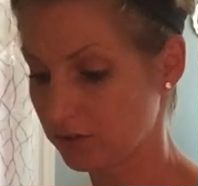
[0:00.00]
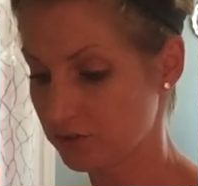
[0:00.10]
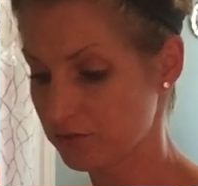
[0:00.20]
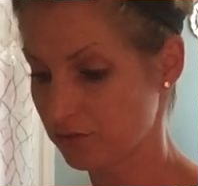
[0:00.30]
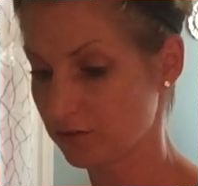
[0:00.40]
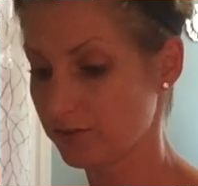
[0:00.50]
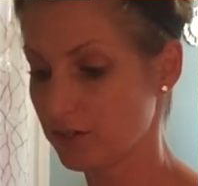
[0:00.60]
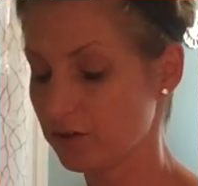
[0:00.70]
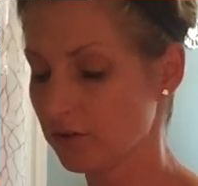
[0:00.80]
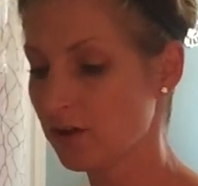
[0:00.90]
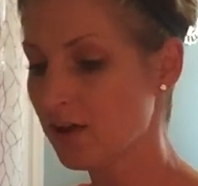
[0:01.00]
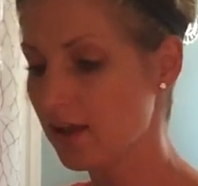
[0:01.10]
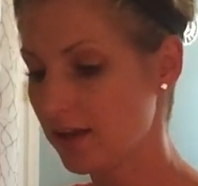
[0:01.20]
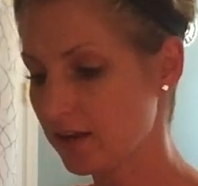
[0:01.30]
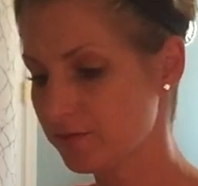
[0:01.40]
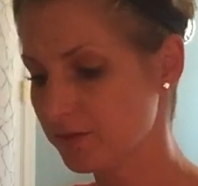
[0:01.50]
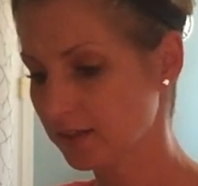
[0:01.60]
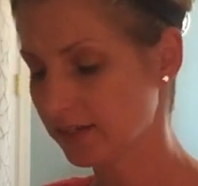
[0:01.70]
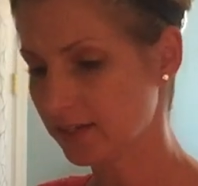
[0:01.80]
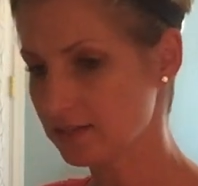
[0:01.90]
serve you. And I feel
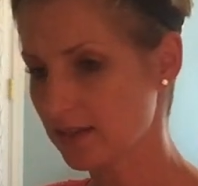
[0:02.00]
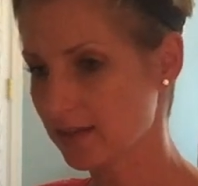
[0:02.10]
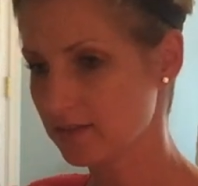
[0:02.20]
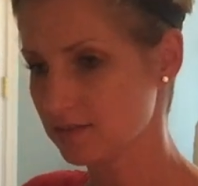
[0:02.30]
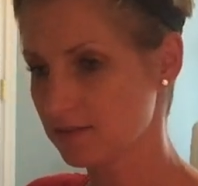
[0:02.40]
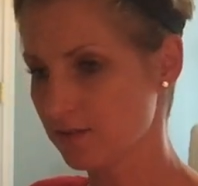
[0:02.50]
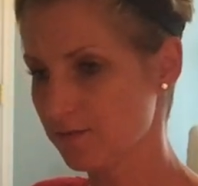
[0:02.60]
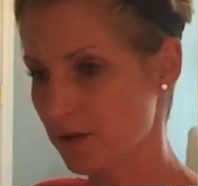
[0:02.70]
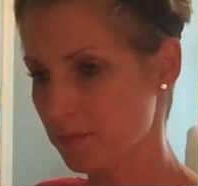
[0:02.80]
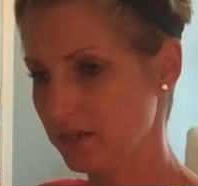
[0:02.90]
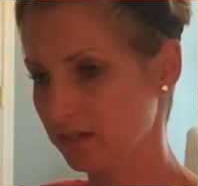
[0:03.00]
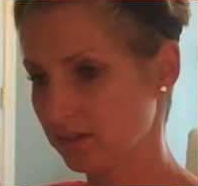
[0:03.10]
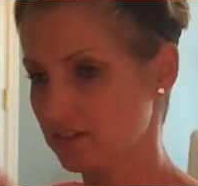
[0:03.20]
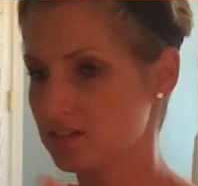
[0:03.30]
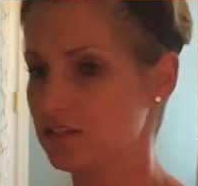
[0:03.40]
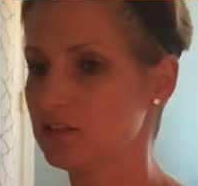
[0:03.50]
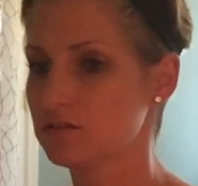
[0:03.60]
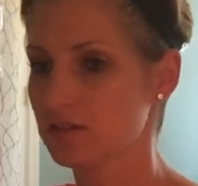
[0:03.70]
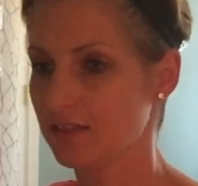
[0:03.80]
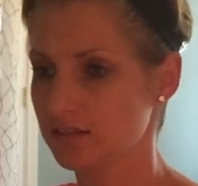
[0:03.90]
like as the feminine
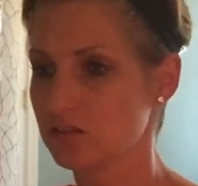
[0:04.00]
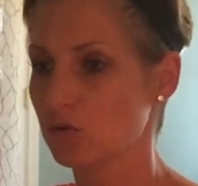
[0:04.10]
continues on this